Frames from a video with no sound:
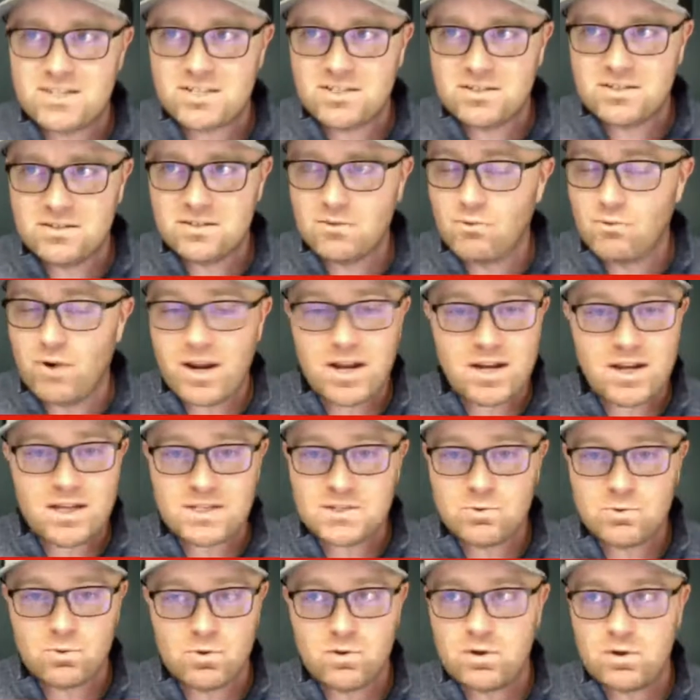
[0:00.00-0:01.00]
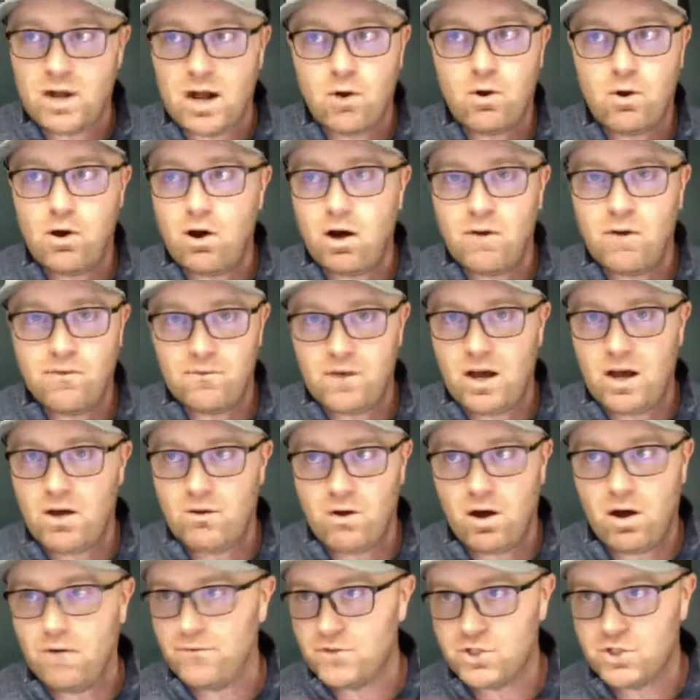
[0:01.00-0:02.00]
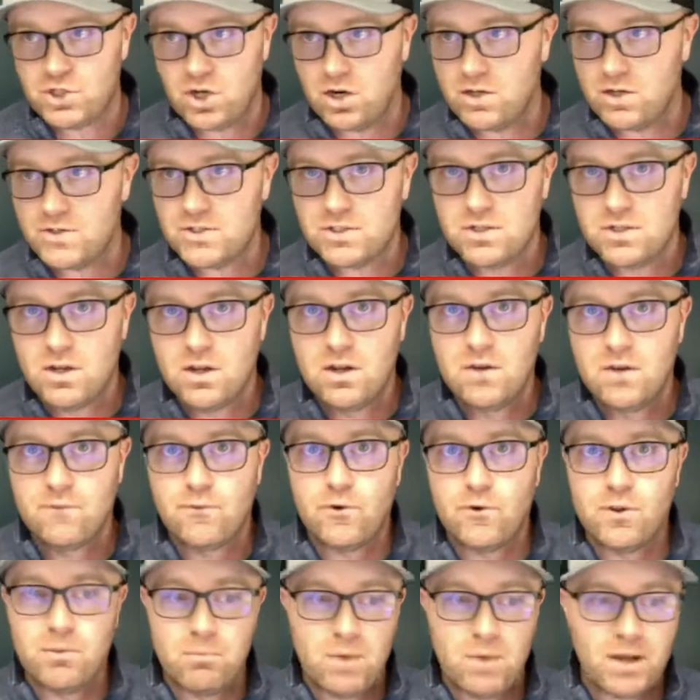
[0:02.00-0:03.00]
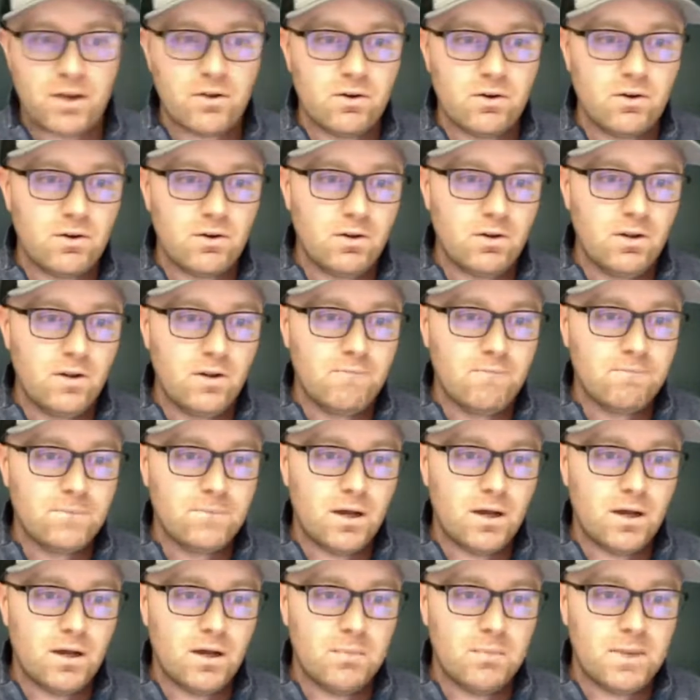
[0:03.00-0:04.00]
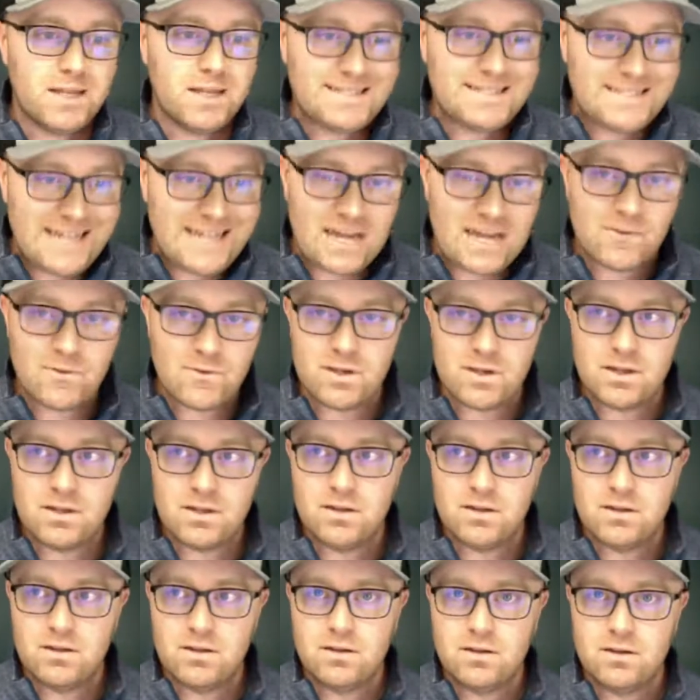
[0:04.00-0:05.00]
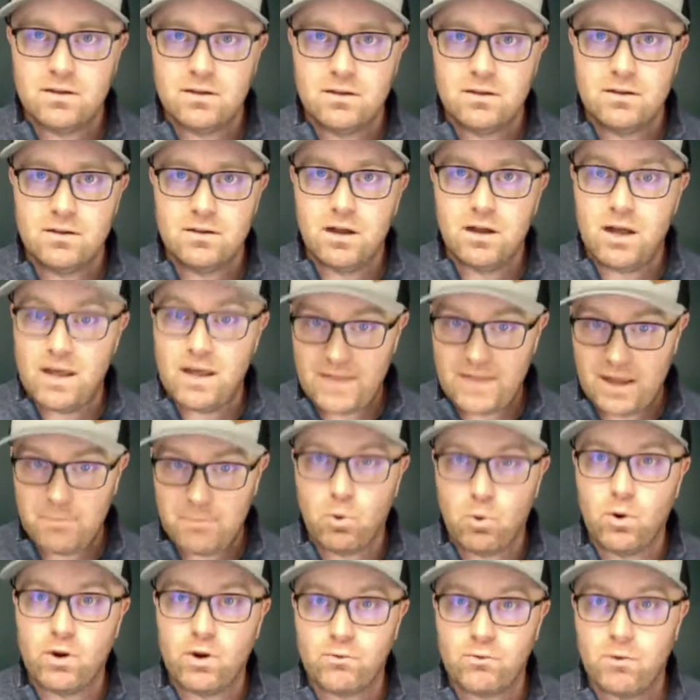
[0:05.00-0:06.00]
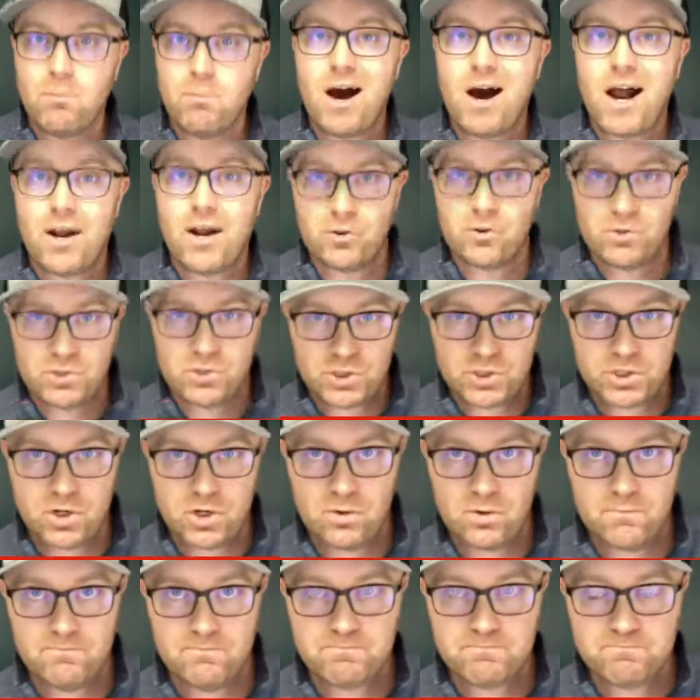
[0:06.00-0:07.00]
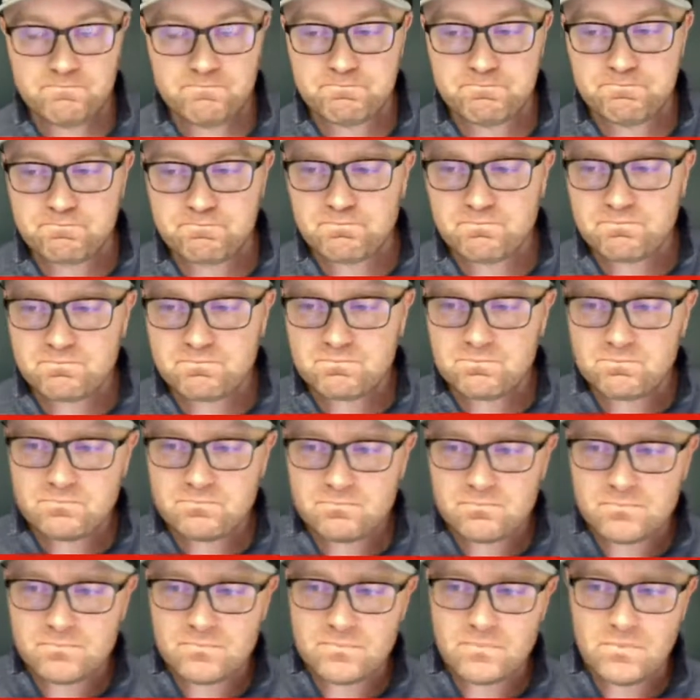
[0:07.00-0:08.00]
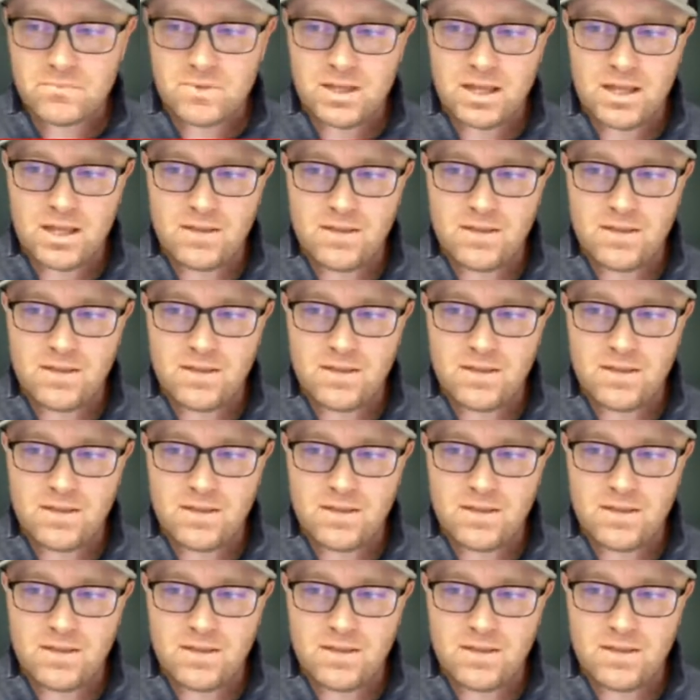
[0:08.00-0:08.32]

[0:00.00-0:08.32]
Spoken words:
ratings were off the charts for the Michael and David at that point Remodelers show. And